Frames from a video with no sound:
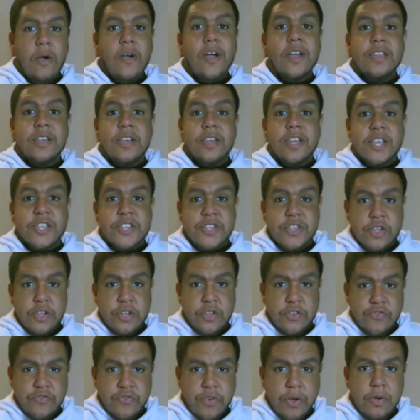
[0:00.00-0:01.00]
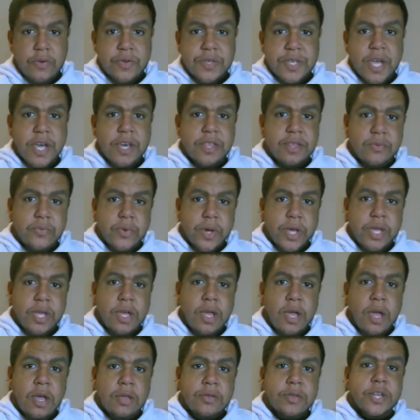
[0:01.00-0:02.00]
now that's the controls out of the way,
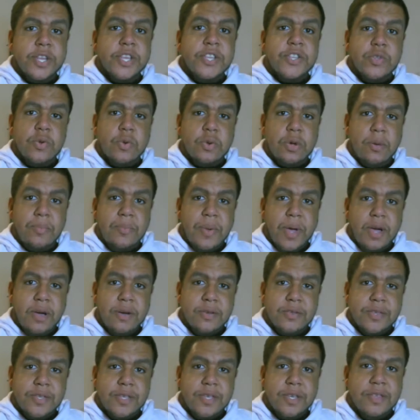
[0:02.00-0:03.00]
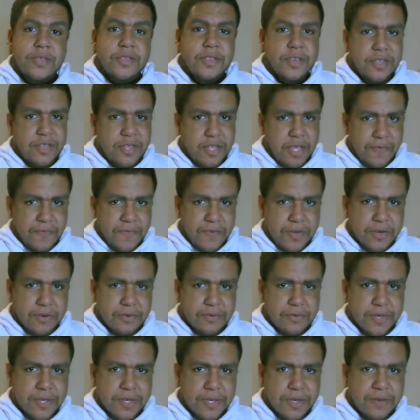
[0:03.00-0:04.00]
and let's talk about the
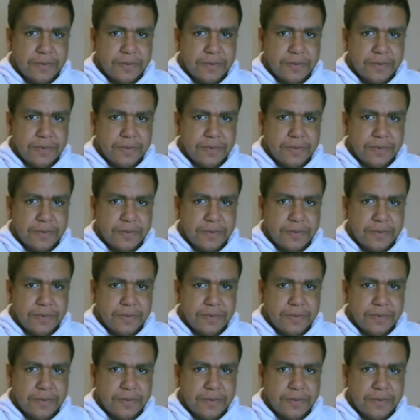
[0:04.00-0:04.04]
difficulty.